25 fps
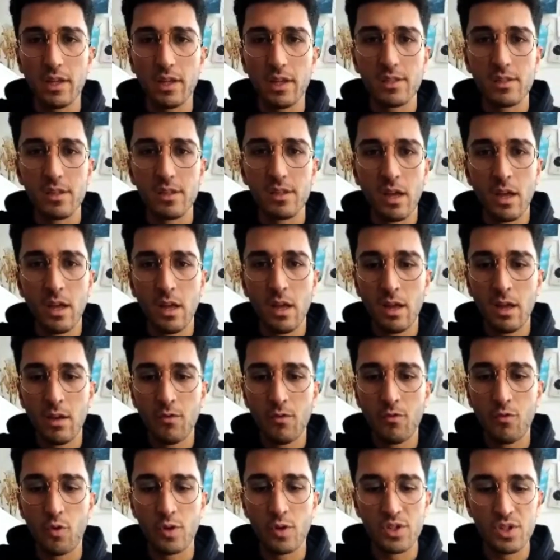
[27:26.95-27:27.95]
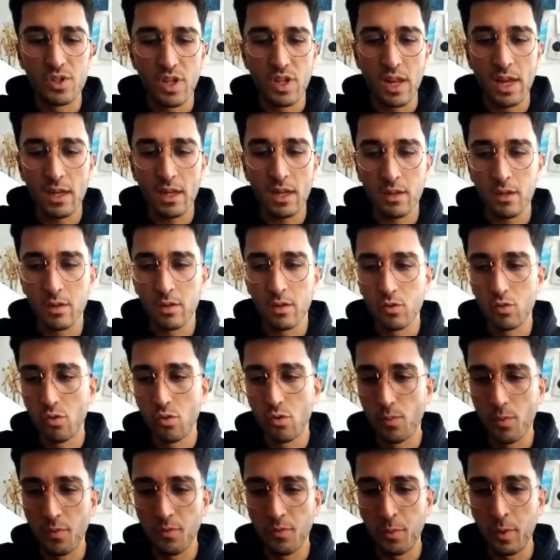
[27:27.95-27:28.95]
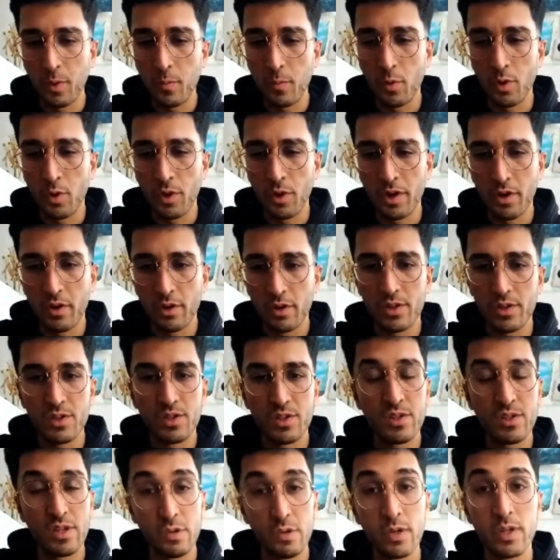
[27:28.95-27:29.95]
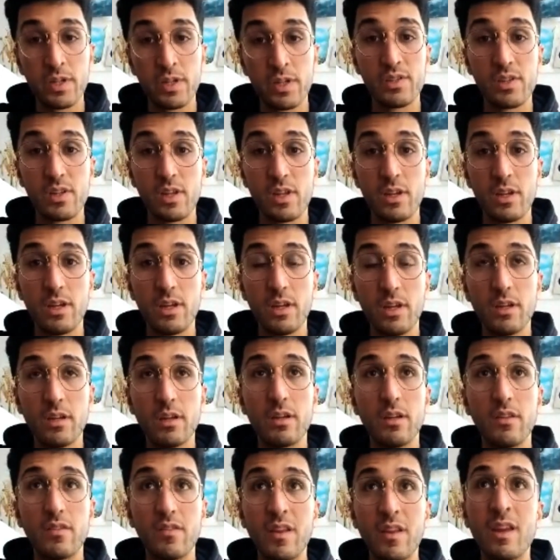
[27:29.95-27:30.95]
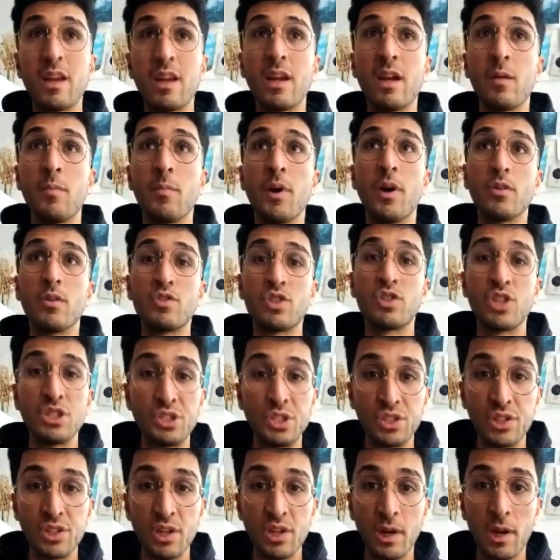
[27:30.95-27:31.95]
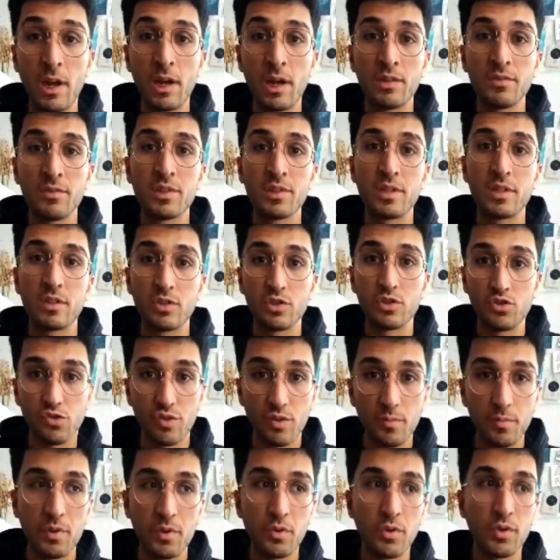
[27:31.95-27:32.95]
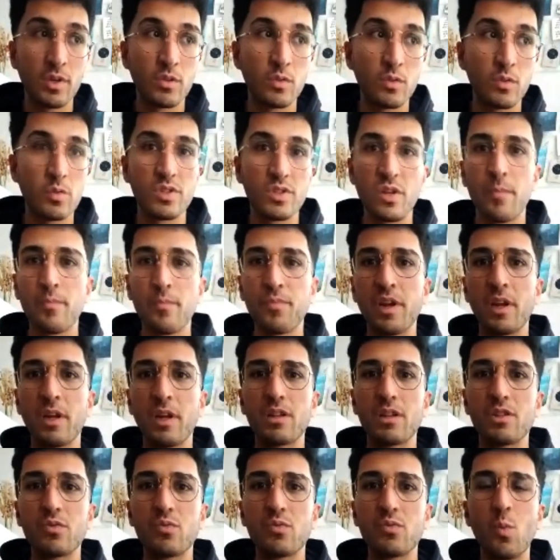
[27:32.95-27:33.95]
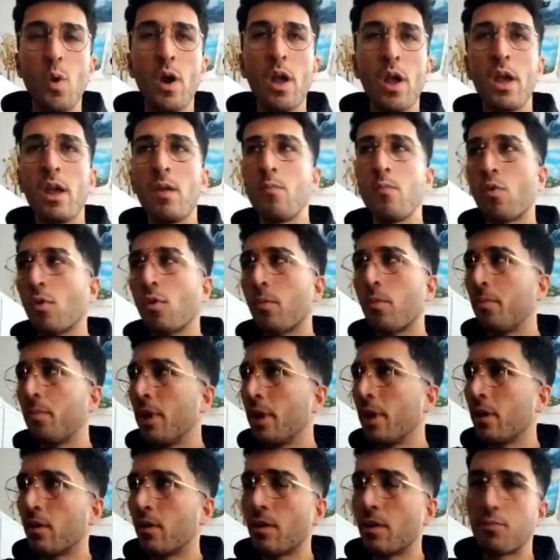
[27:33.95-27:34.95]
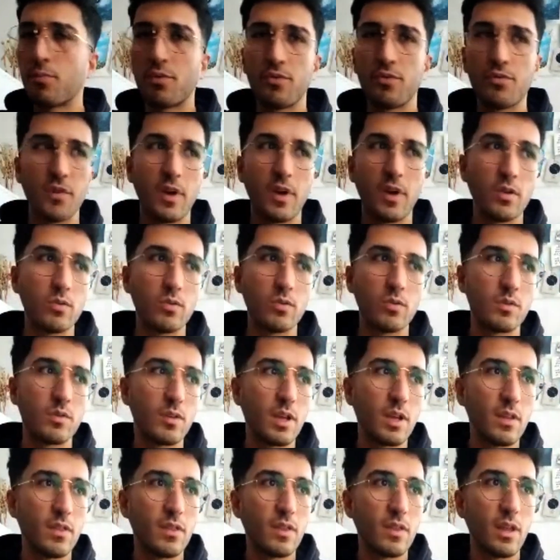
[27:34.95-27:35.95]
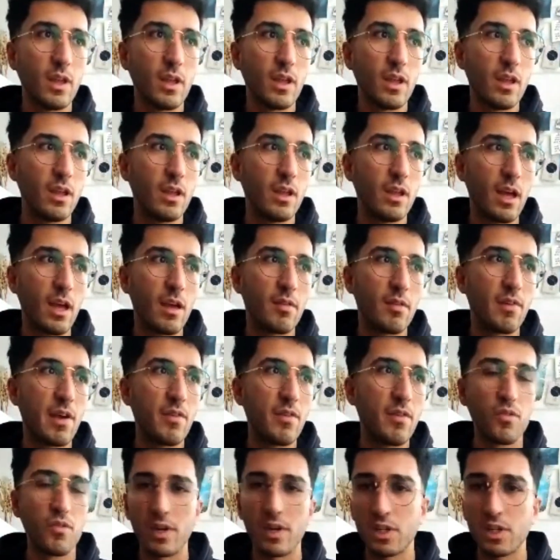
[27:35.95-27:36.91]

it's for a select group of people that are seriously thinking about changing their lives and contributing to something that's way more bigger and profound than they have ever